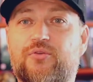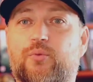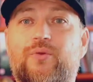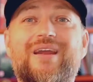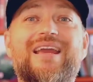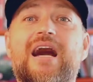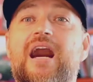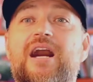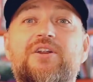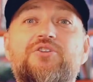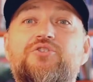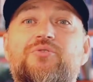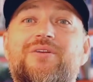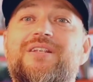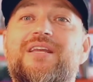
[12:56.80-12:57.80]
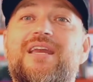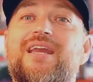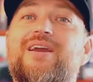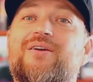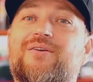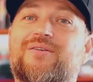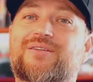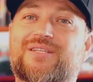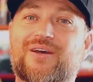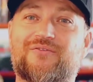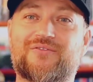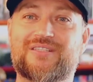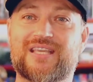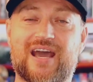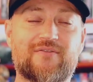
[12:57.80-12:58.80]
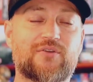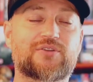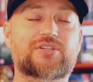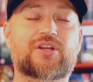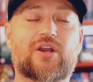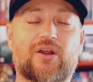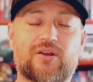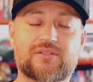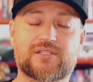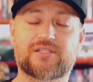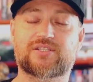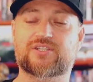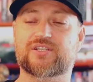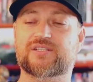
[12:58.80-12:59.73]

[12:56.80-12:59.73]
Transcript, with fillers: 300 years of devil's curse is